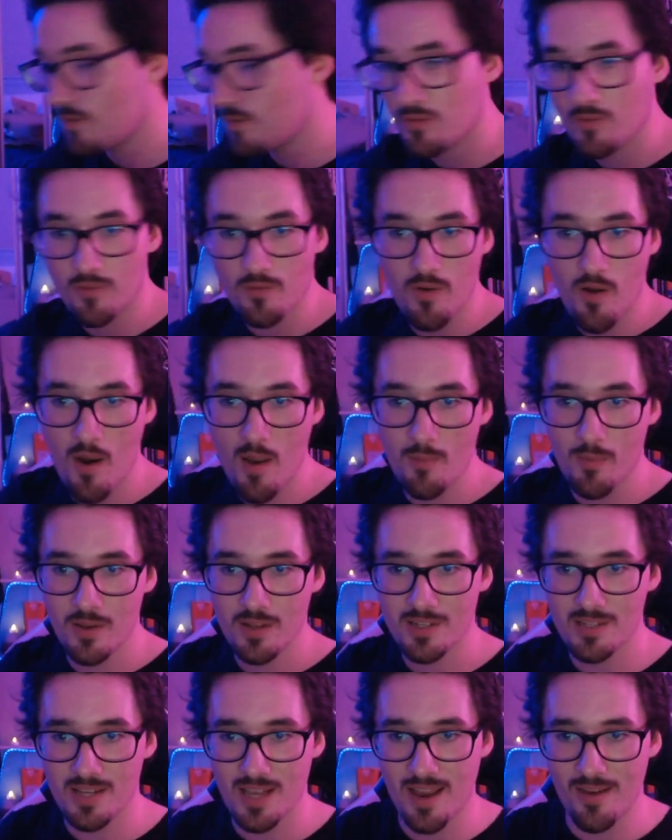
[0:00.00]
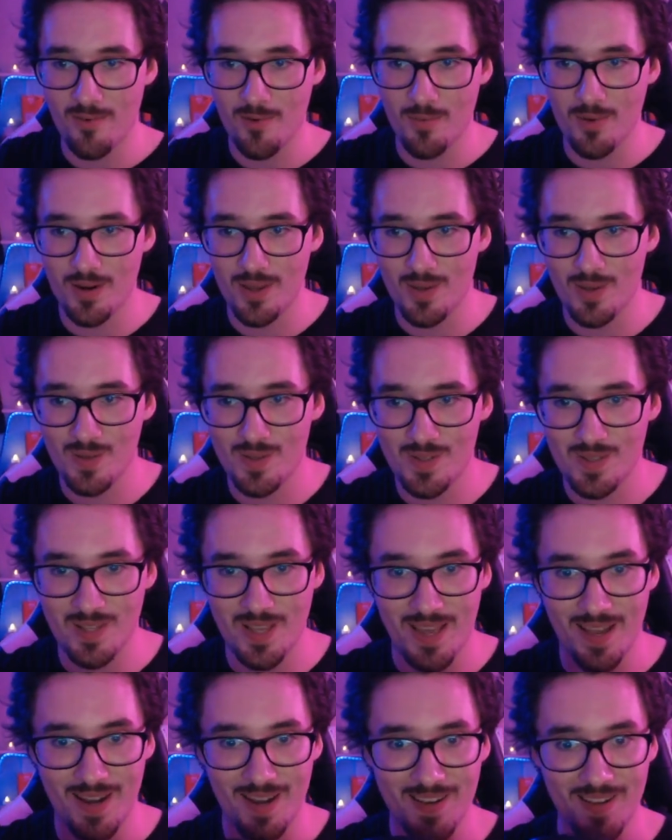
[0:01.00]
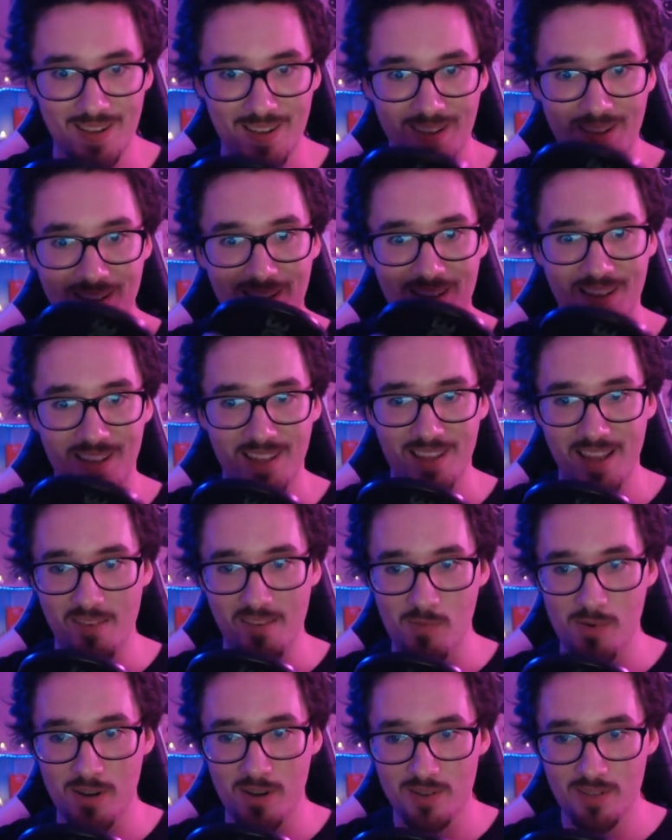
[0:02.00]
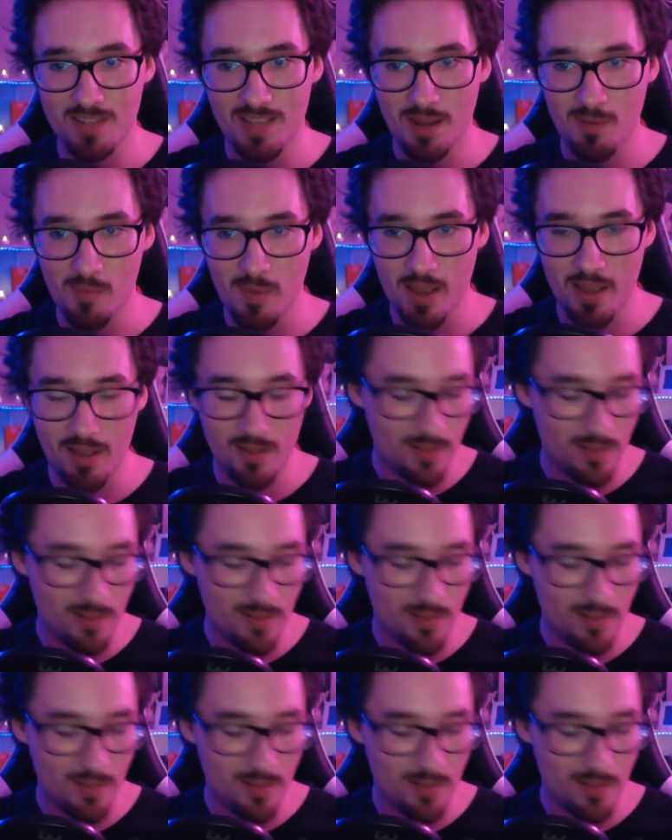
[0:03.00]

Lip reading: very much to everybody who sent mail.